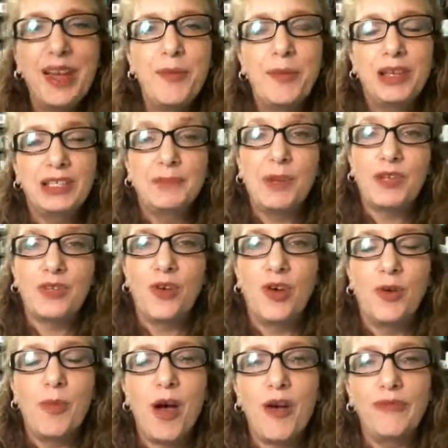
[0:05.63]
my special
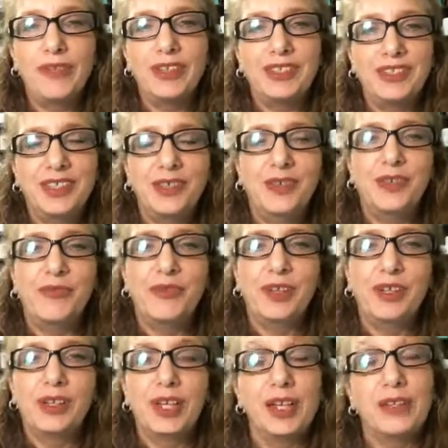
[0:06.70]
home office here
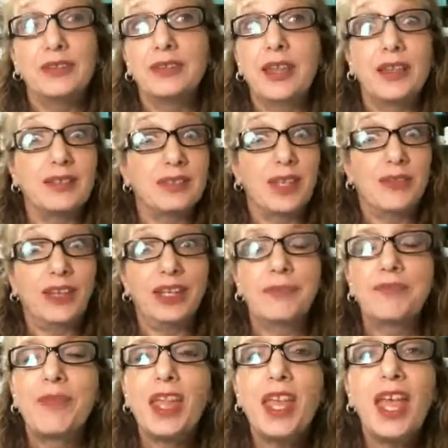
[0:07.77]
in Suffolk.
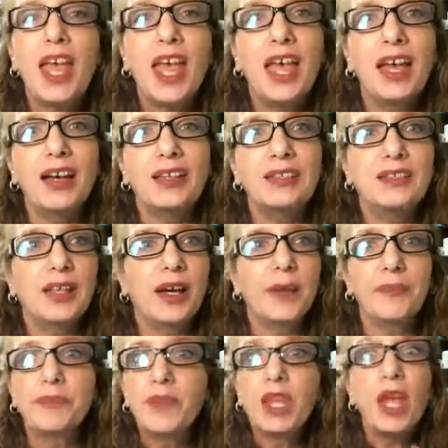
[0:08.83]
And
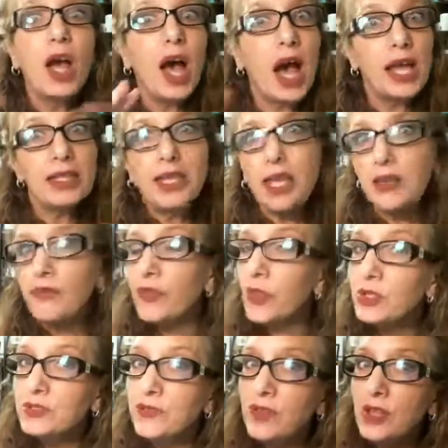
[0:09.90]
I tend, for
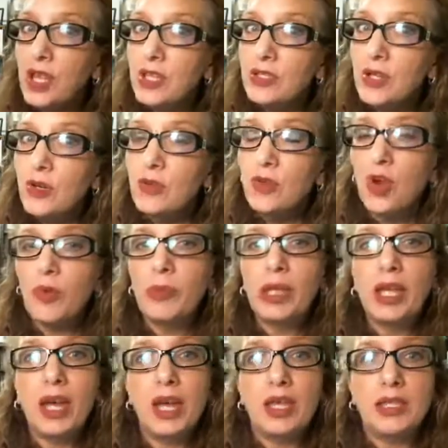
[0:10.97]
those of you that don't know
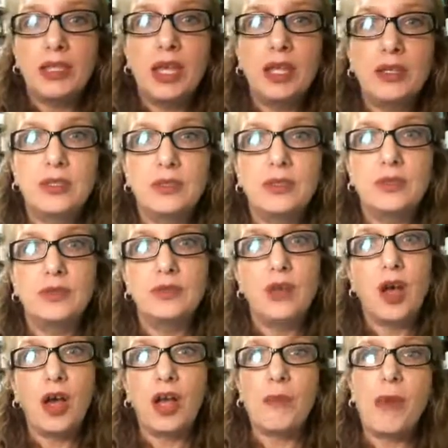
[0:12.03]
me, I tend to
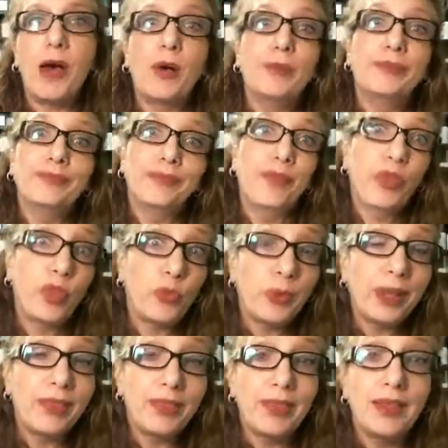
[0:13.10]
talk about
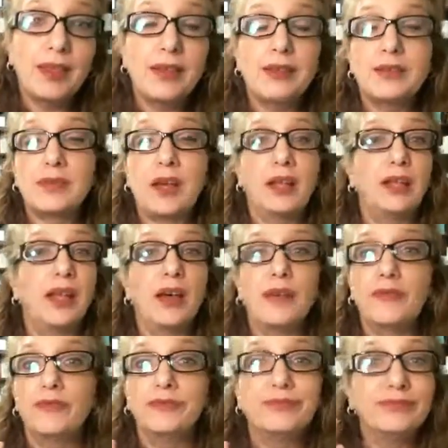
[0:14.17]
three things. I
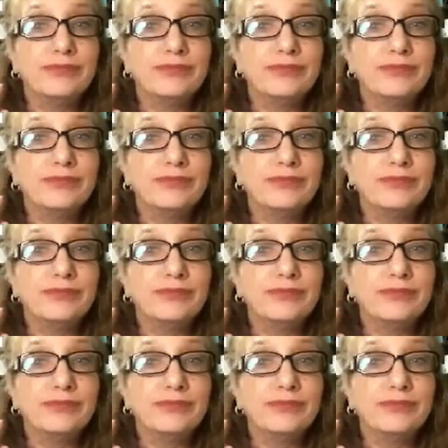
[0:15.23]
love